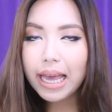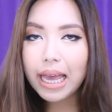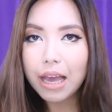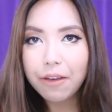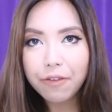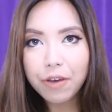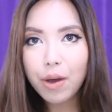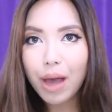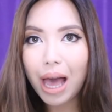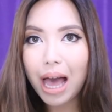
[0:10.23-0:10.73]

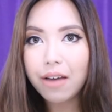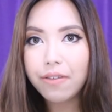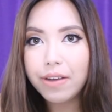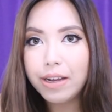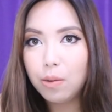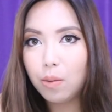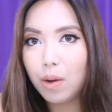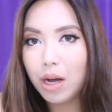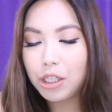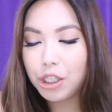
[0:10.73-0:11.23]
If you
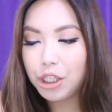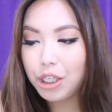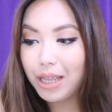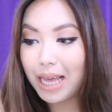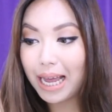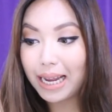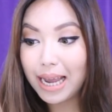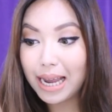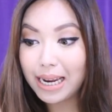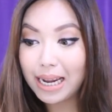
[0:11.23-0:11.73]
haven't watched
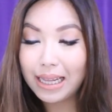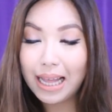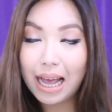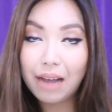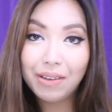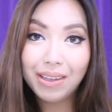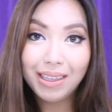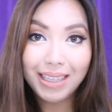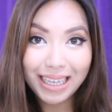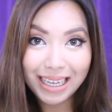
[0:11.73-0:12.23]
that yet, I'll
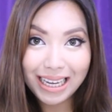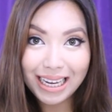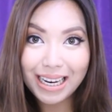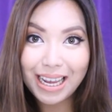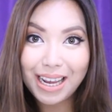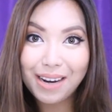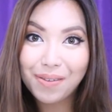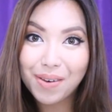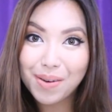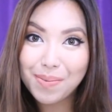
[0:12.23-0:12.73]
have a link in the
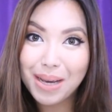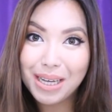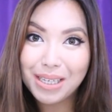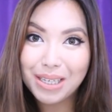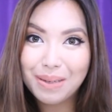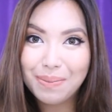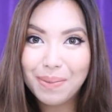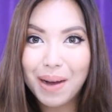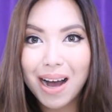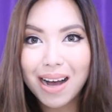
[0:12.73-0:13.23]

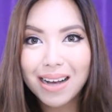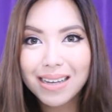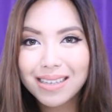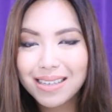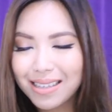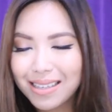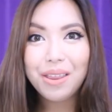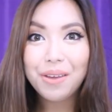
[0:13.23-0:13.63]
information box.